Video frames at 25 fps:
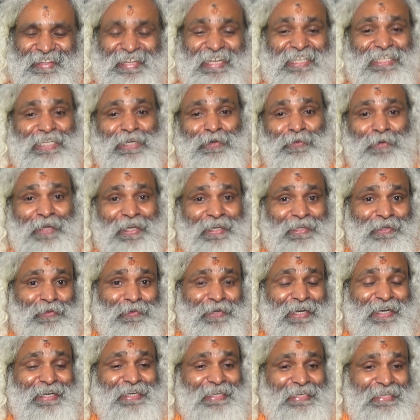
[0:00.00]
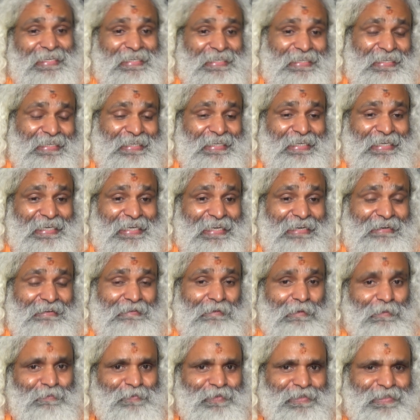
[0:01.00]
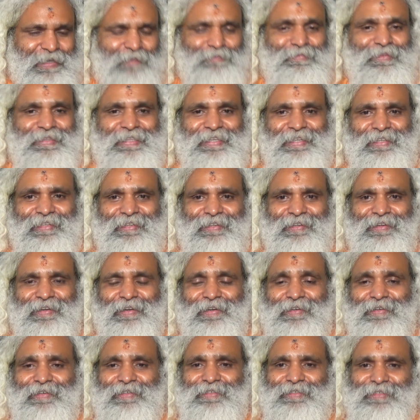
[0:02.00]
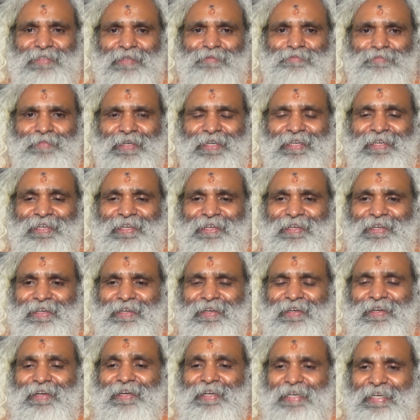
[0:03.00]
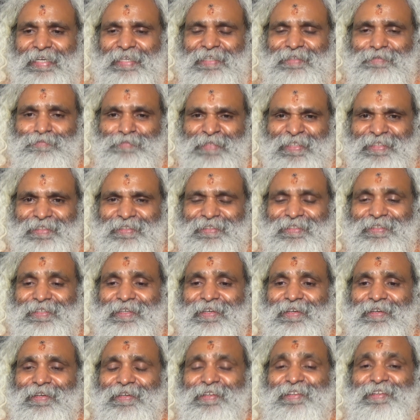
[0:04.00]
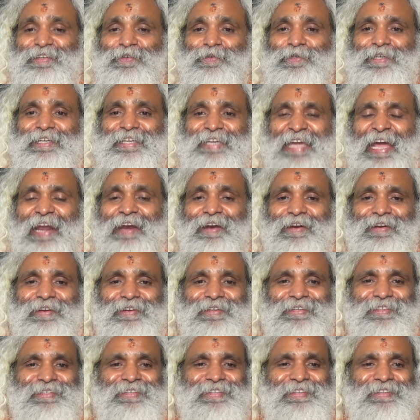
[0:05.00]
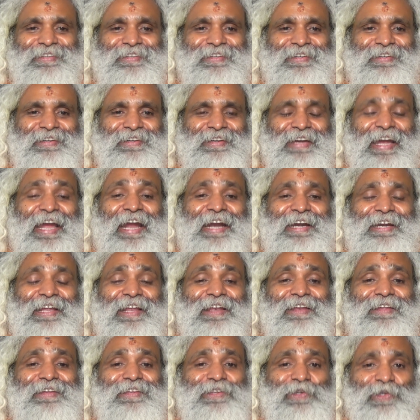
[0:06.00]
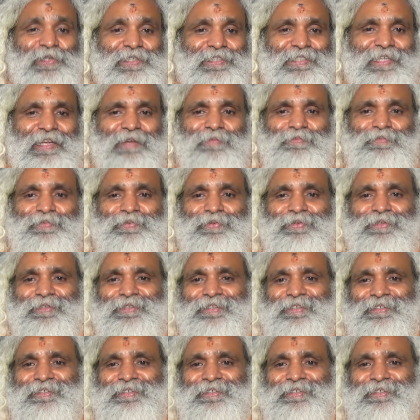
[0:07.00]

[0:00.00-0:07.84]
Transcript: That's why when you are critical of something or somebody, it means you cannot handle yourself.